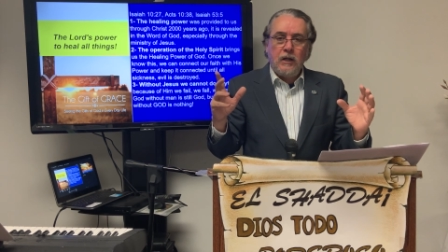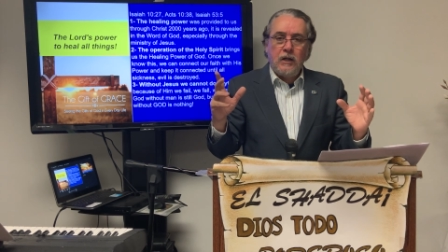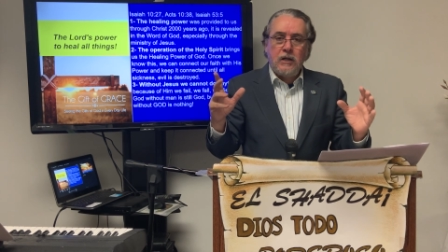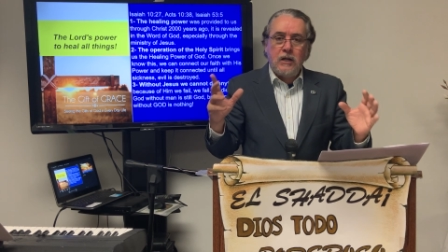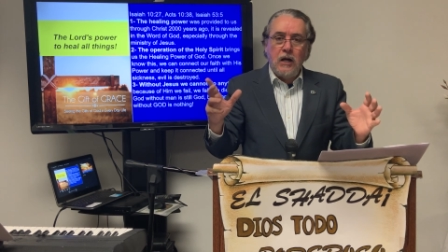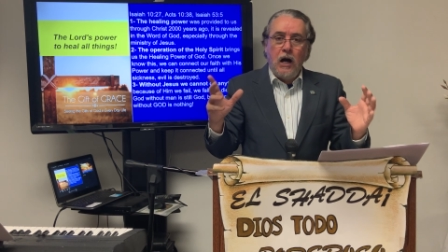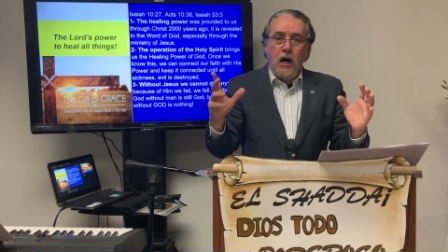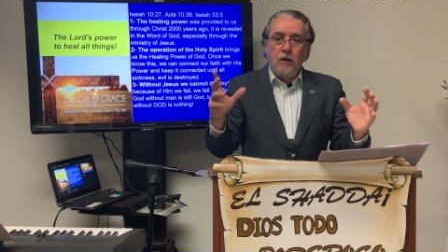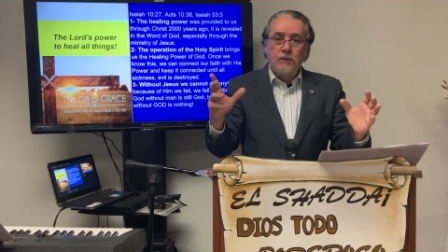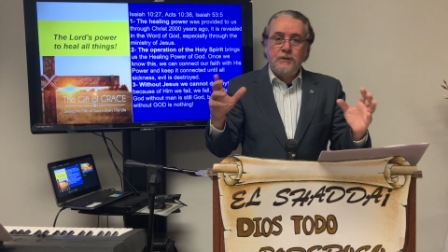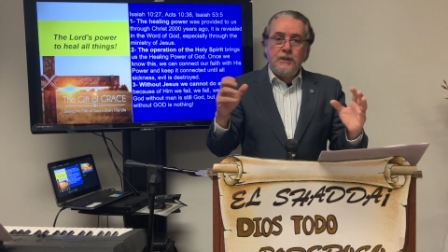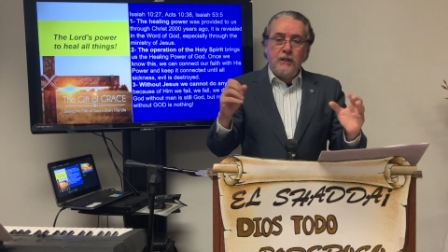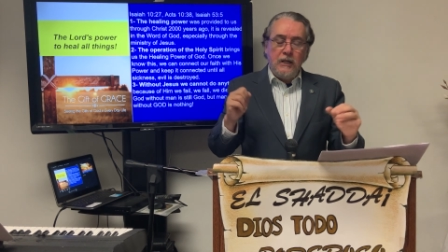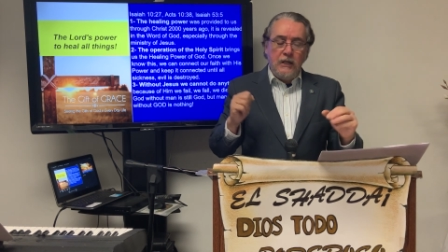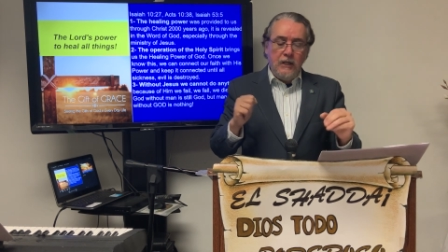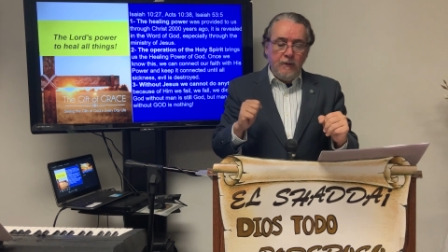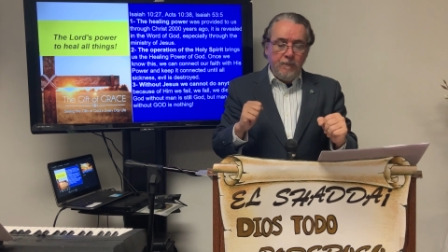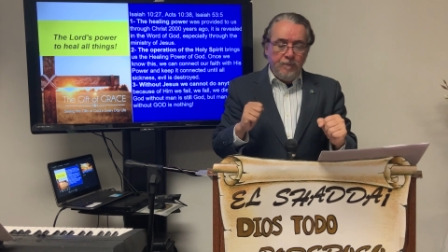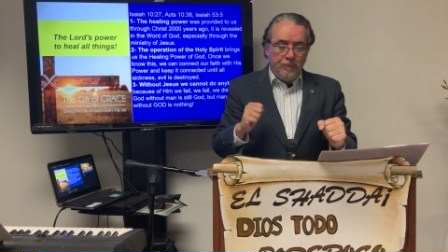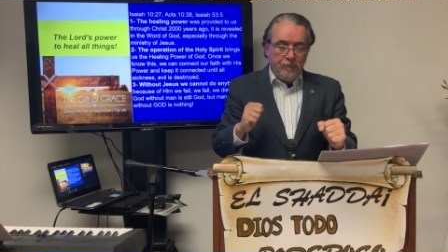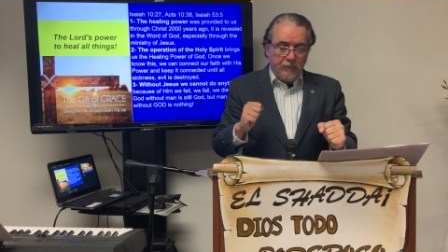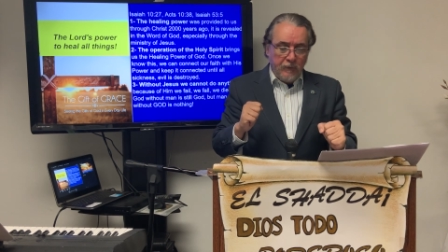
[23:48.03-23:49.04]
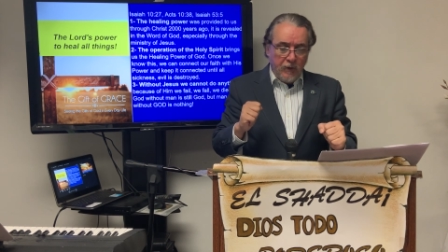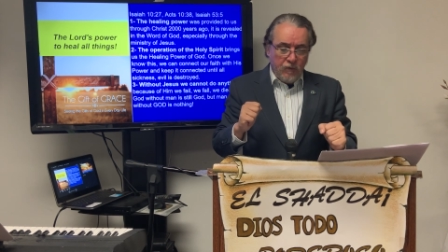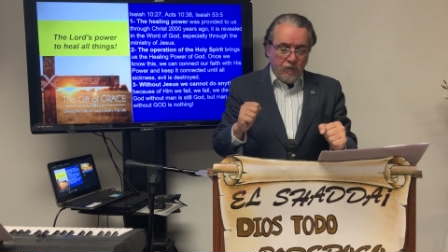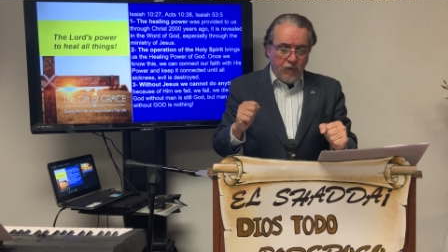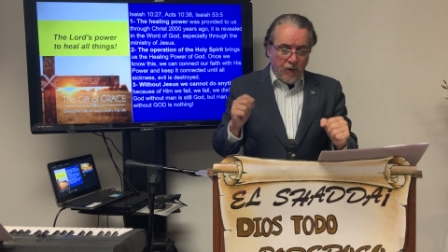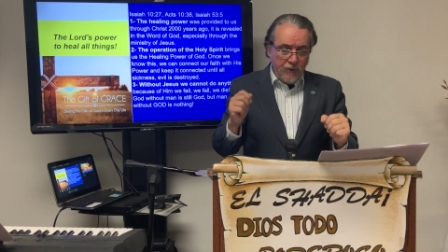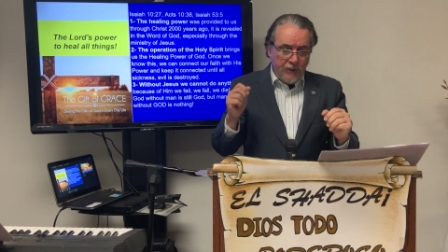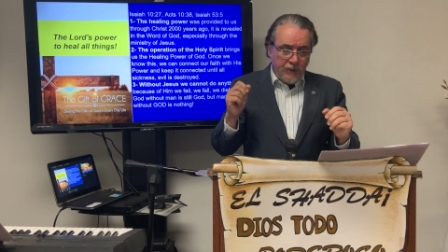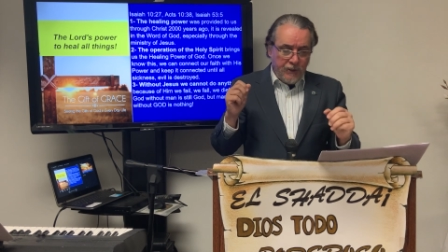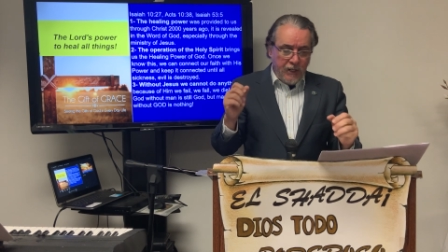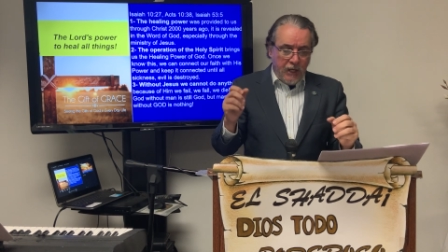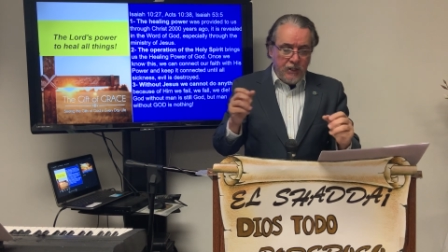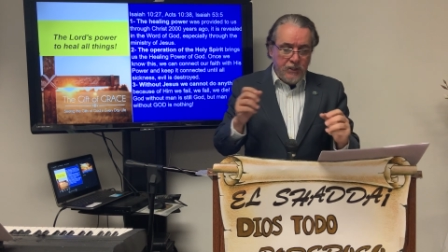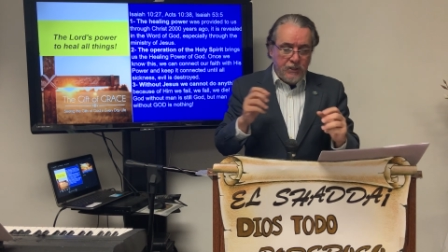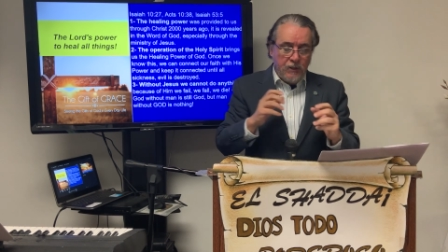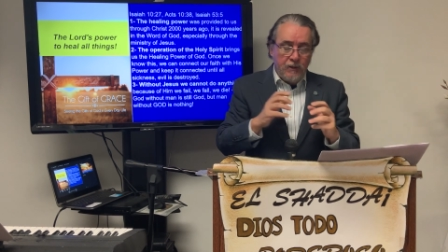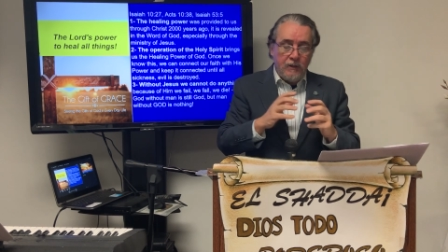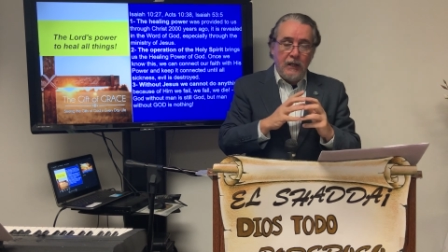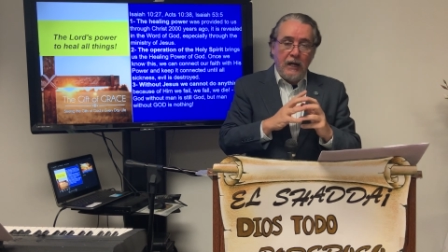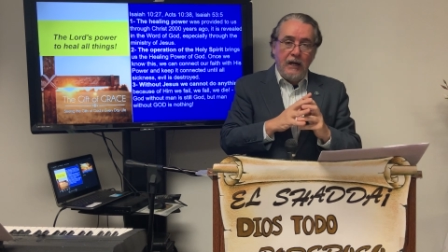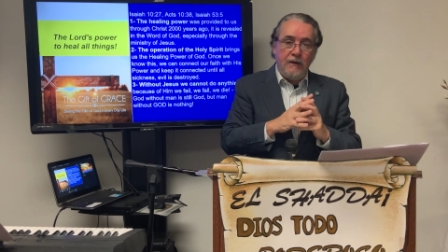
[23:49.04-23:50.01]
Caldi from the
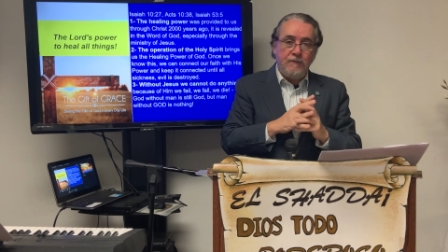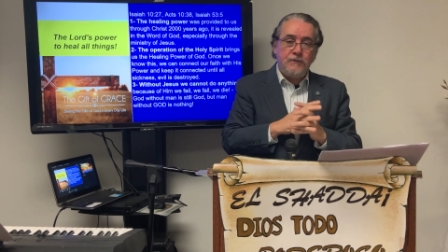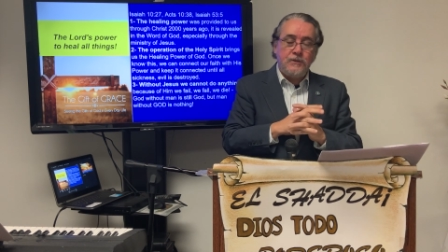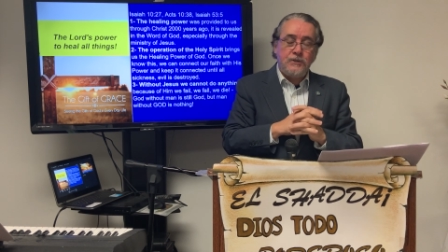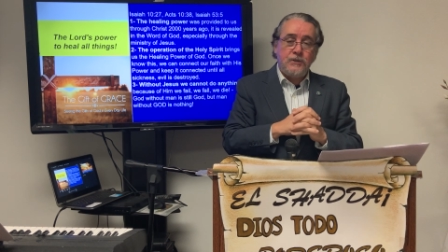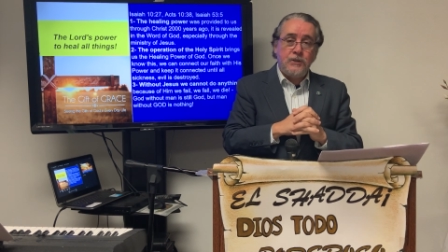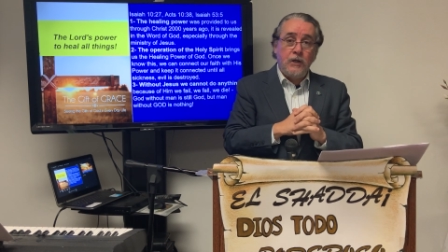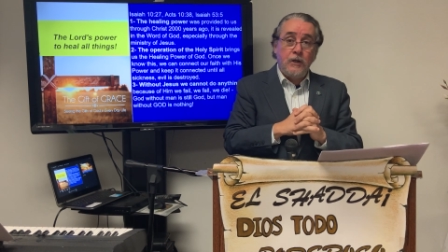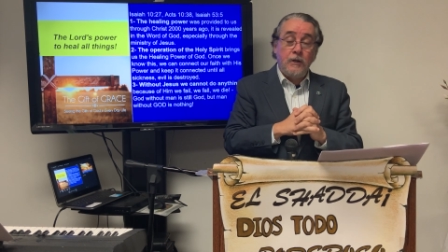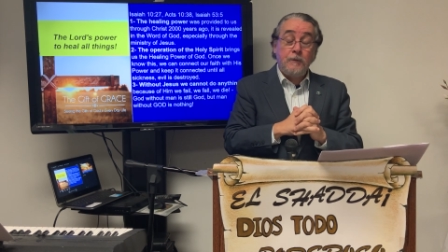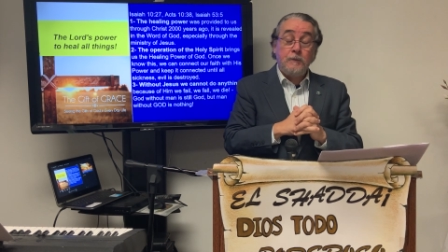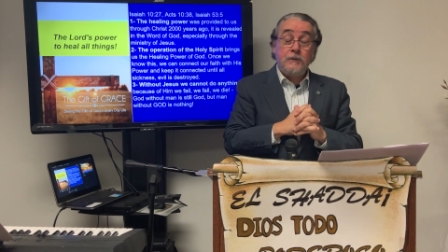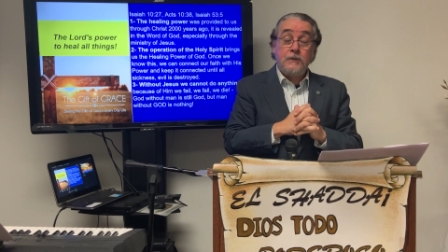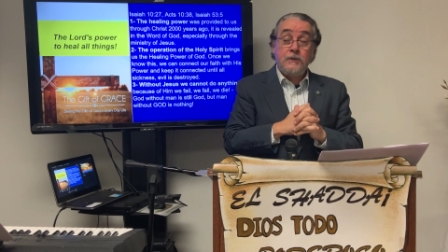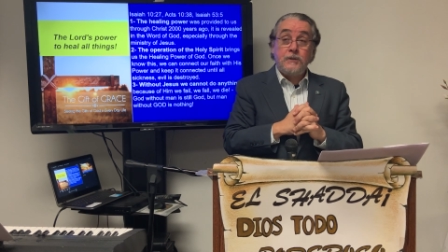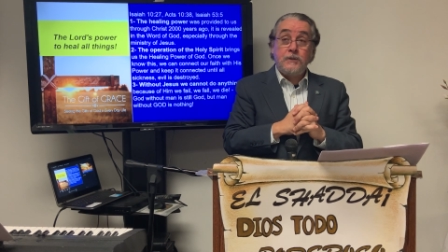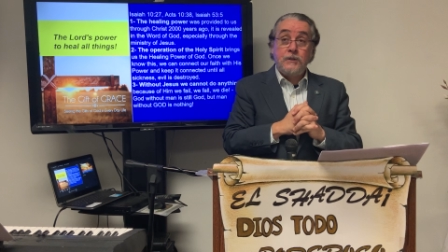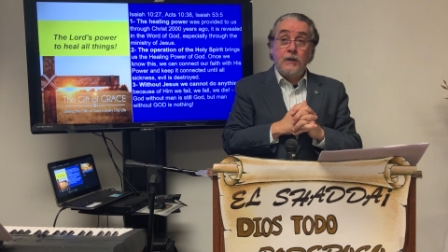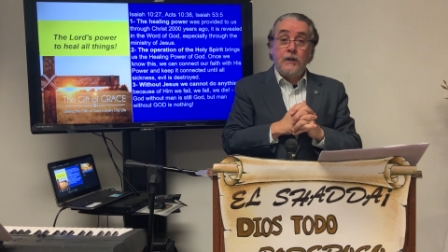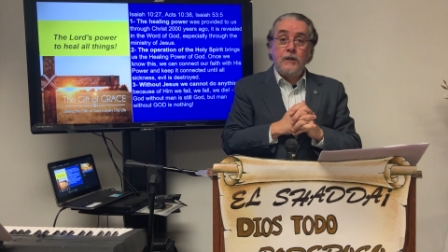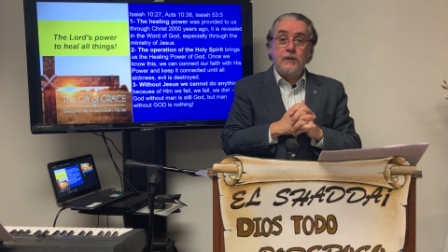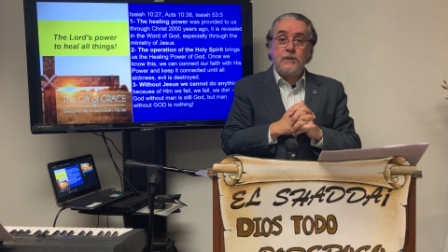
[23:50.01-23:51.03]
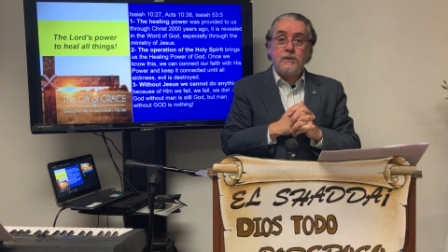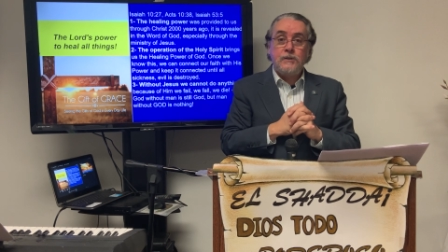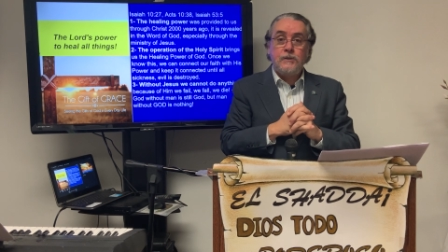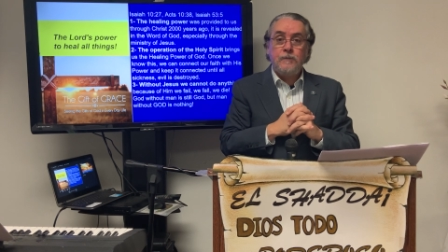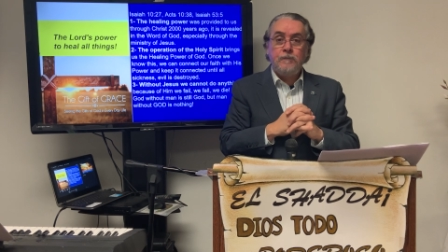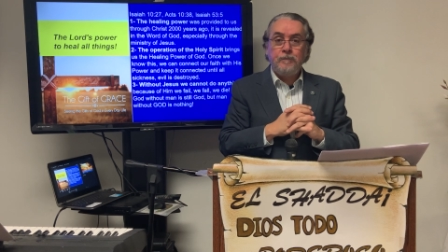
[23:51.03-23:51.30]
Nation Life Church,